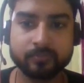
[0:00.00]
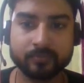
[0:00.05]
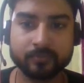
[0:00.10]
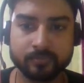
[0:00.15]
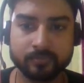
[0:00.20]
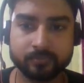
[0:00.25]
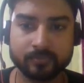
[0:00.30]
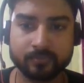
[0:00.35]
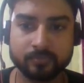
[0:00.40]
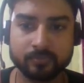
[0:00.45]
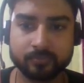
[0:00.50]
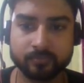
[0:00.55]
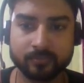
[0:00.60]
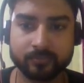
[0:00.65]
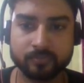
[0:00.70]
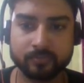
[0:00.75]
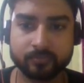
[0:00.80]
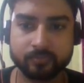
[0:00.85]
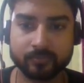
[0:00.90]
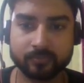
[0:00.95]

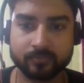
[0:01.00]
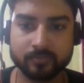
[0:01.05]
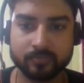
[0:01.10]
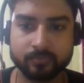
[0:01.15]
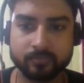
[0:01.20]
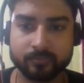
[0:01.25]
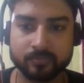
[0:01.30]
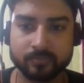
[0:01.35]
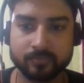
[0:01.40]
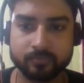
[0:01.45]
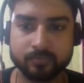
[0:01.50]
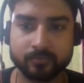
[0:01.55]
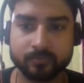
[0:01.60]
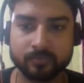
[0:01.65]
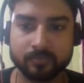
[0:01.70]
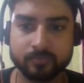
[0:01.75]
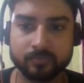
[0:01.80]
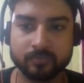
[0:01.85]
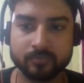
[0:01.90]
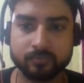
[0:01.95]

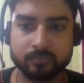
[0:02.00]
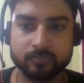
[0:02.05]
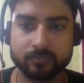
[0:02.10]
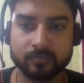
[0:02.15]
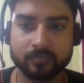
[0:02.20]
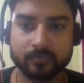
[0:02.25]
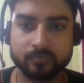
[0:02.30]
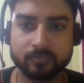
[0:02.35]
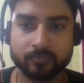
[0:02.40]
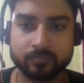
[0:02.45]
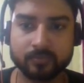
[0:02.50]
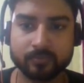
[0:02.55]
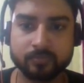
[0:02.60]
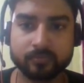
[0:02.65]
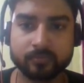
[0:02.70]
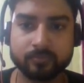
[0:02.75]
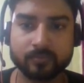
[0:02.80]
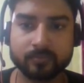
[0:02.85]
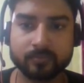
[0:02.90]
The person shown says nothing.